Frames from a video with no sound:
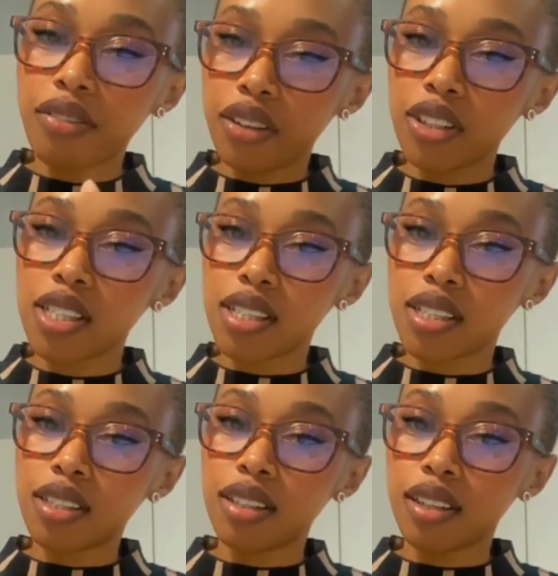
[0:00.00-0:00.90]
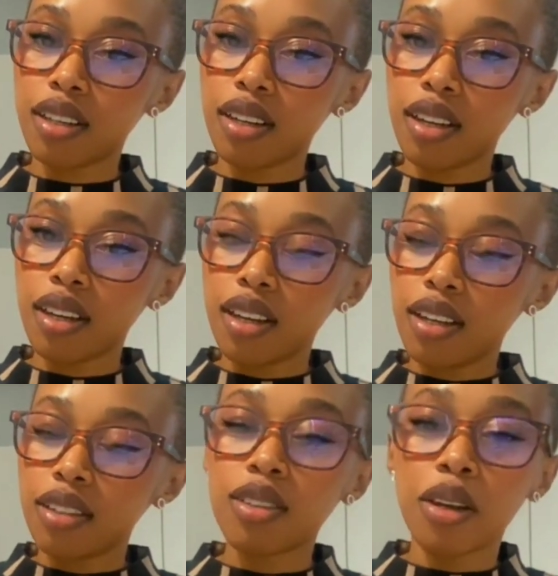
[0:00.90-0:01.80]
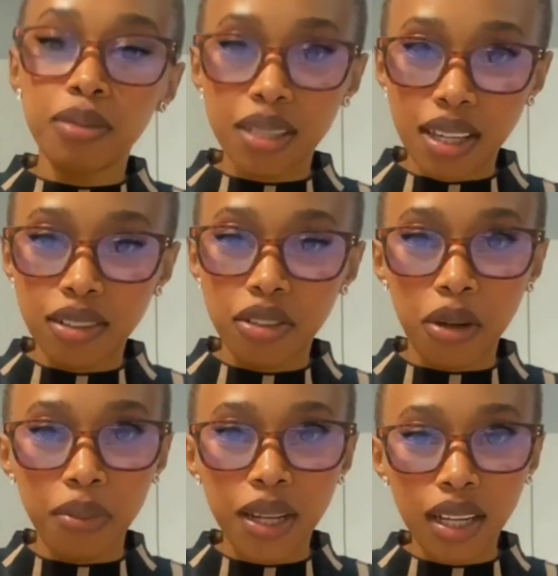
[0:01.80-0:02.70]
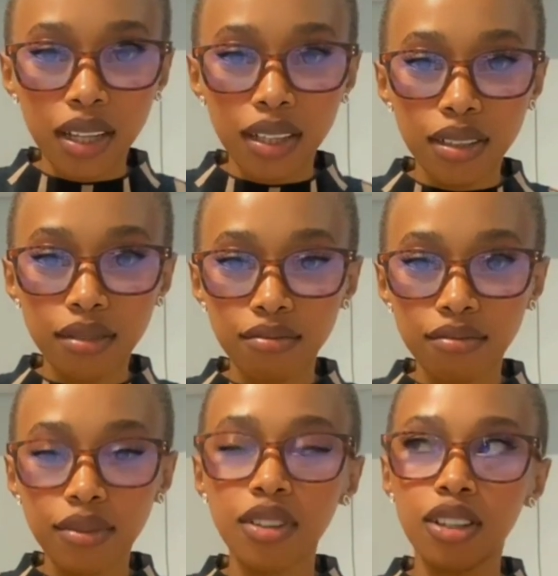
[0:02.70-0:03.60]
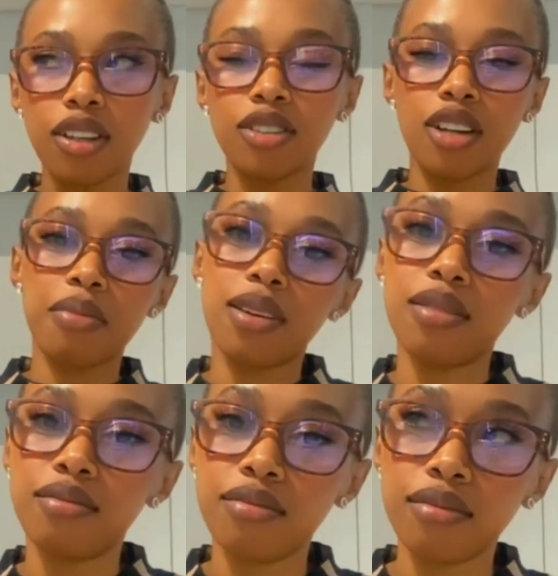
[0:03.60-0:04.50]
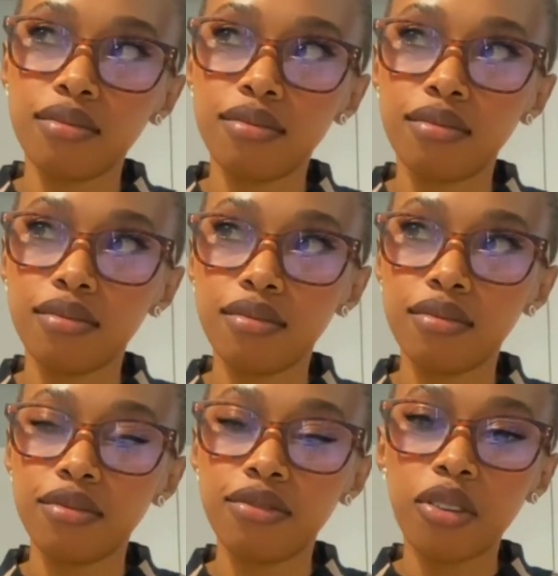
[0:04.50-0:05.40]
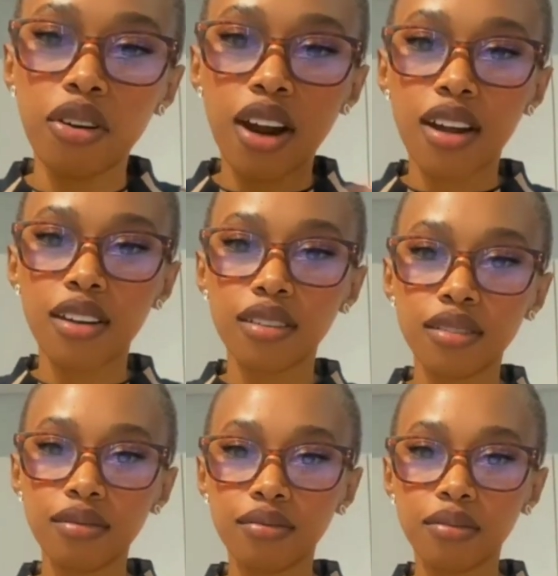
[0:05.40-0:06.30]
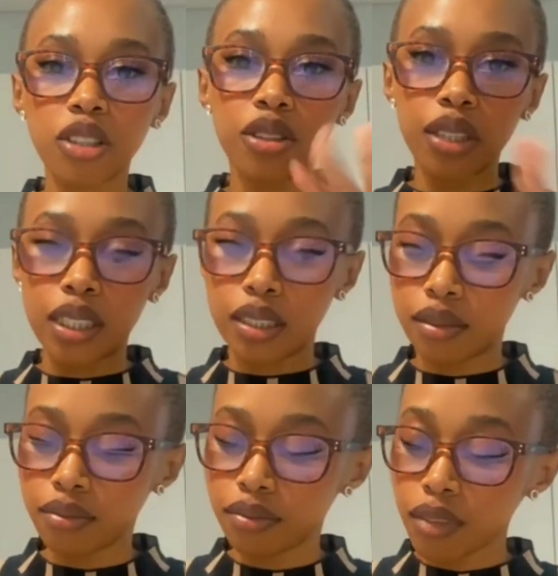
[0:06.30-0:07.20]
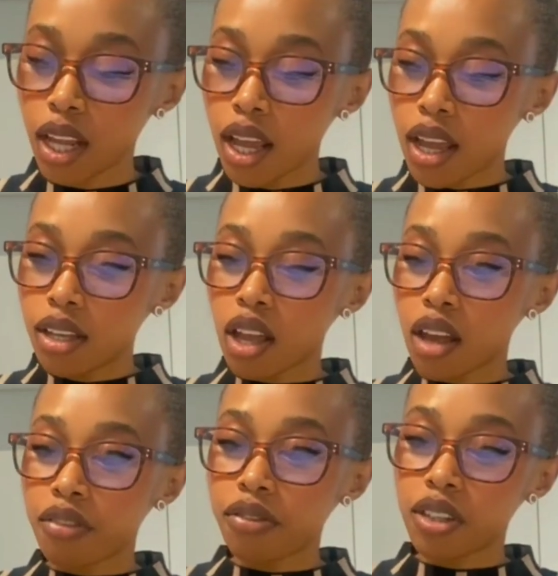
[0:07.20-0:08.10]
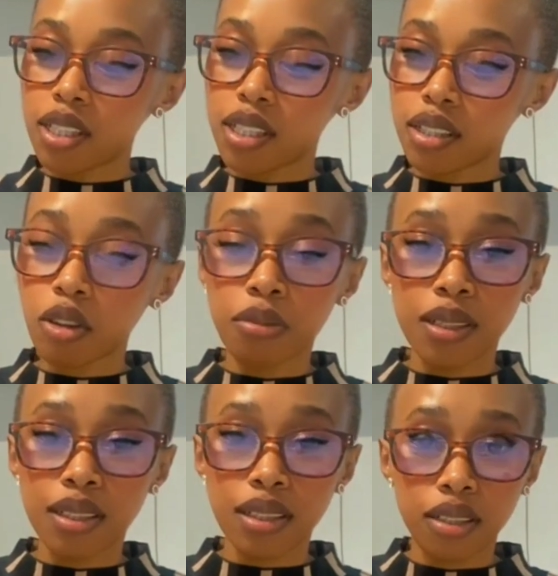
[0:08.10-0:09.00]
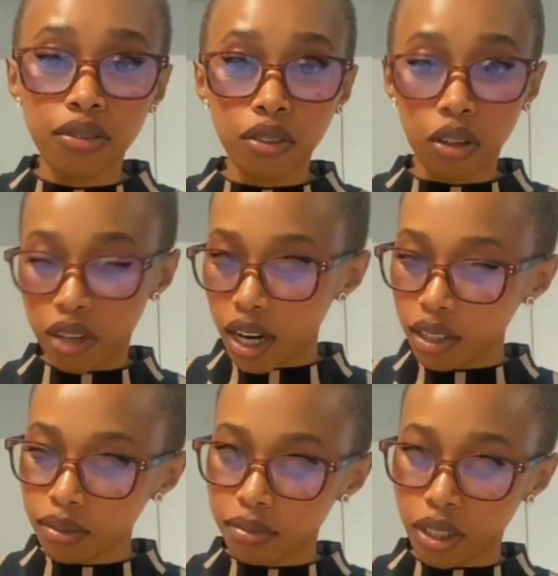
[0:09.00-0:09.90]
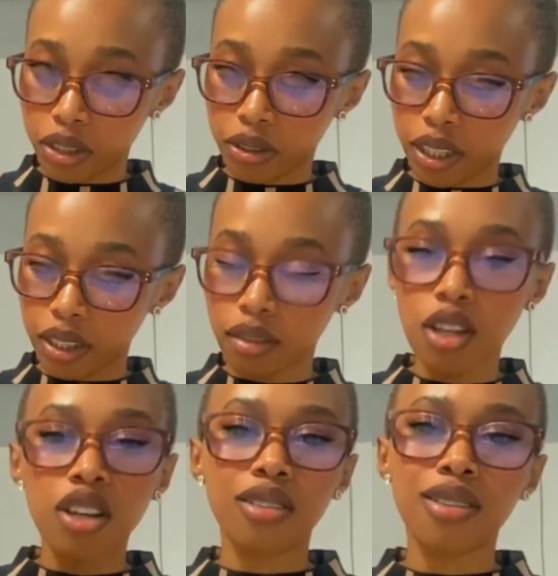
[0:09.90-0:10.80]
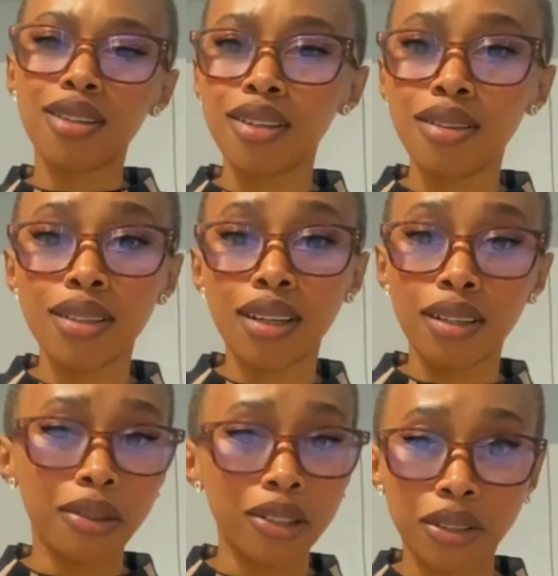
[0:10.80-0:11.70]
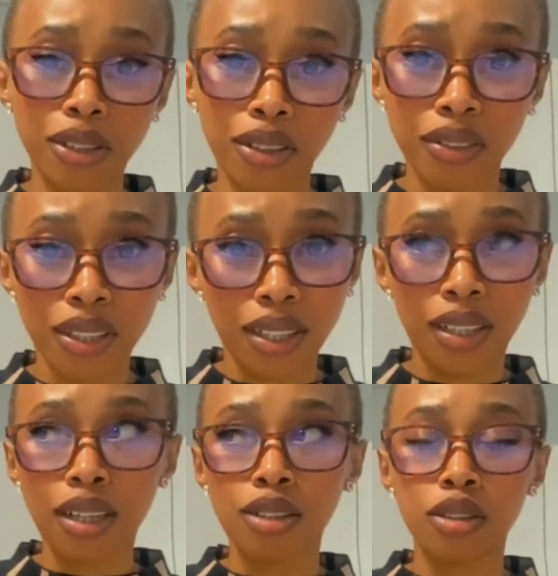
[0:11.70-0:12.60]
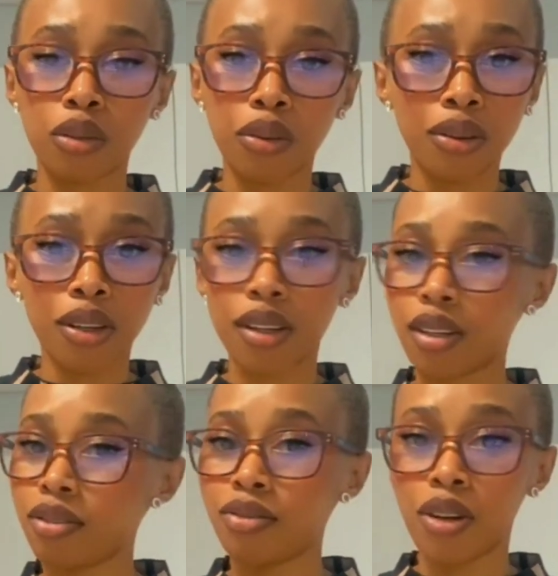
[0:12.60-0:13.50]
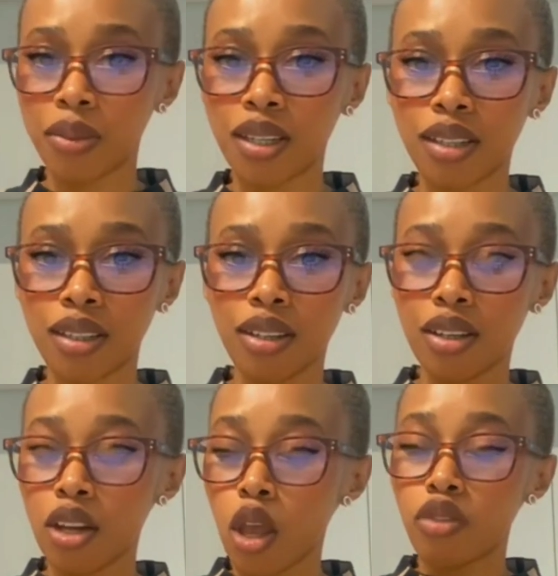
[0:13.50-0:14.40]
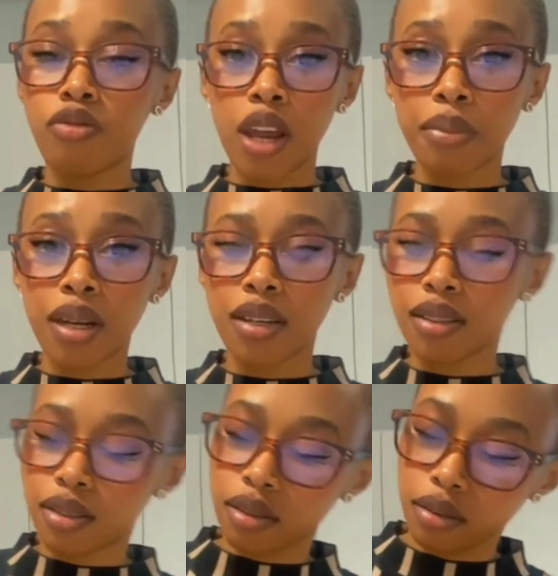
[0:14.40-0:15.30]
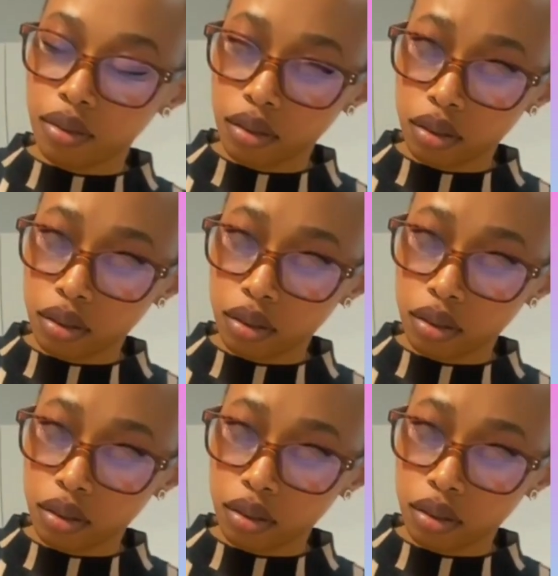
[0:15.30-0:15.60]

first gobisa drama, not drama, flora, margarine. So I first gobisa flora, margarine. So you can use any margarine, obviously, like stalk, roma, rema.